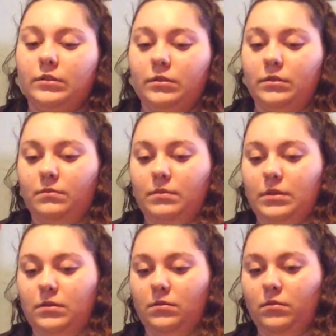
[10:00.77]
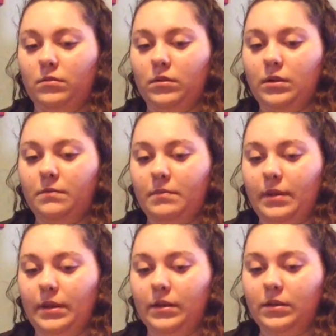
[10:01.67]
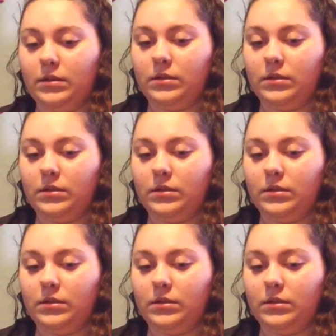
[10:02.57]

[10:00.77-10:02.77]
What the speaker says: I'll be right back.